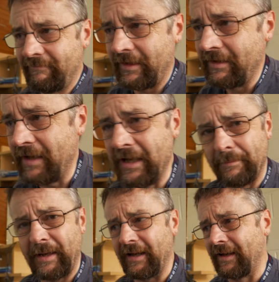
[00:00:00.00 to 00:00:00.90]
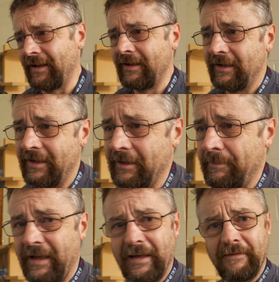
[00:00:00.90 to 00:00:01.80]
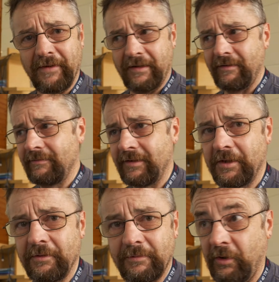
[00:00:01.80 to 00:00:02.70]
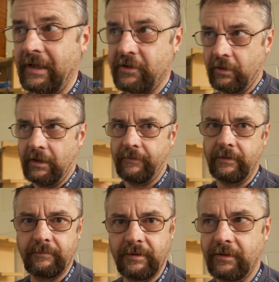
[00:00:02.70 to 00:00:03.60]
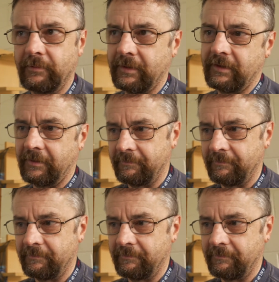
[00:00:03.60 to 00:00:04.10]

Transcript: a little bit of loving, not that sort of loving, but,